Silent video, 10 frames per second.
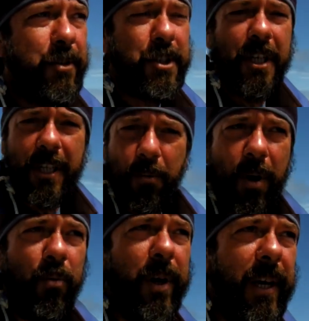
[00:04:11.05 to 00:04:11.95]
Interestingly,
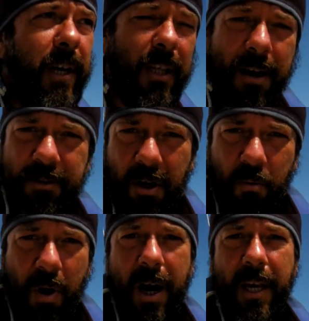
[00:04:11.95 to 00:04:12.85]
when we left
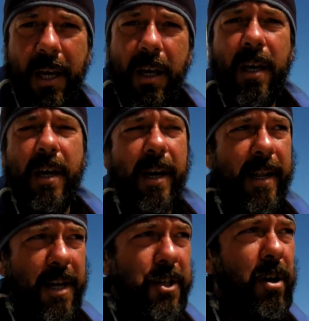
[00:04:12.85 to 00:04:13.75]
Hawaii
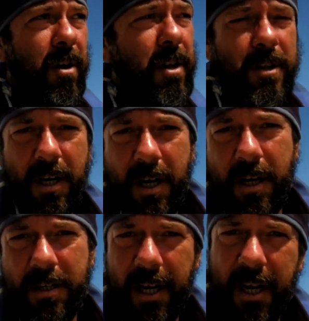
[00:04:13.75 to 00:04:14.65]
and I started
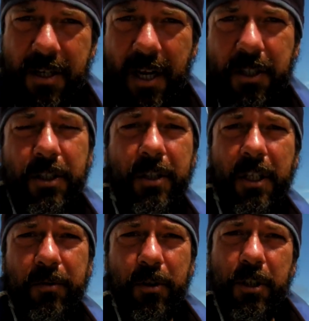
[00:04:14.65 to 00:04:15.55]
taking sextant
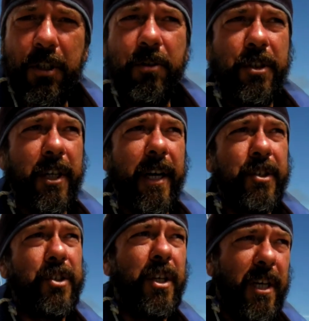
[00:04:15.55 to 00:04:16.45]
shots for noon
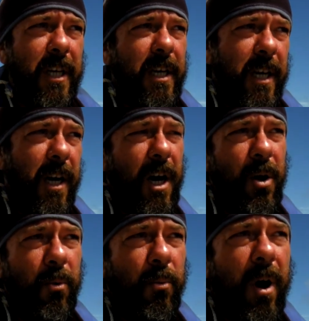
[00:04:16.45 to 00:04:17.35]
sites,
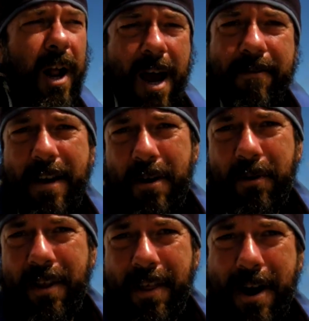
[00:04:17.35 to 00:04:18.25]
what I
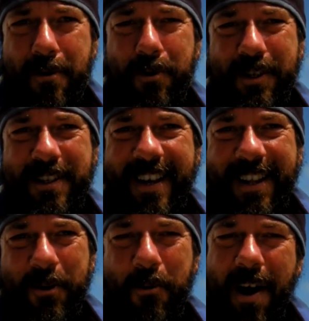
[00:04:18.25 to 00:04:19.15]
found there was
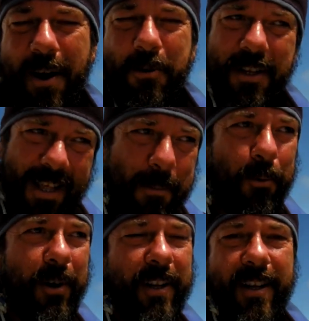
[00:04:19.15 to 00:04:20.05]
that Hawaii was at
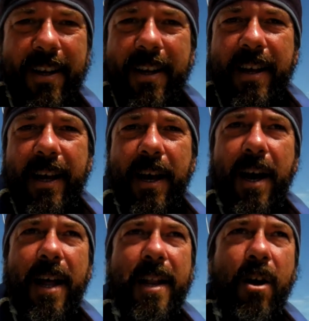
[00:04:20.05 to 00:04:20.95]
that point
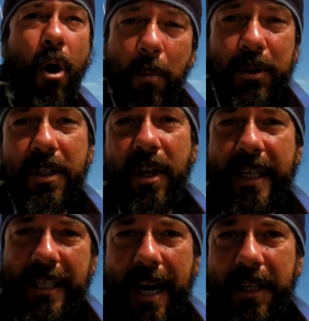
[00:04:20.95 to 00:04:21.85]
almost
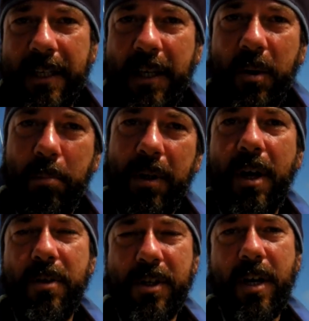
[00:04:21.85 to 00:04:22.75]
exactly
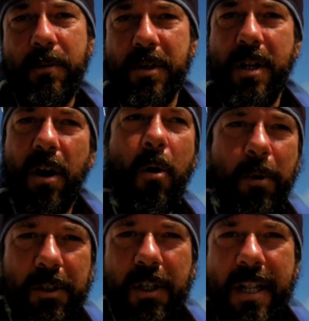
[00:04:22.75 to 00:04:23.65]
below the sun. It was
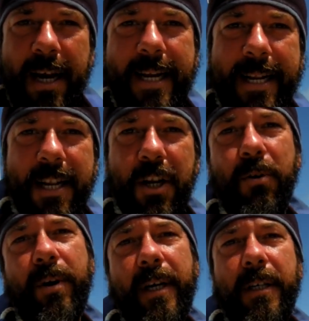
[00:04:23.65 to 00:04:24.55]
almost 90
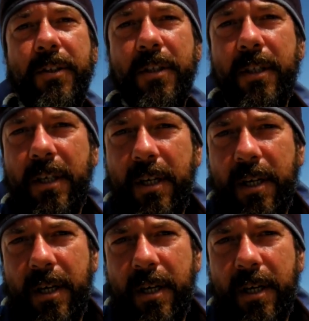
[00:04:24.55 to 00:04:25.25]
degrees.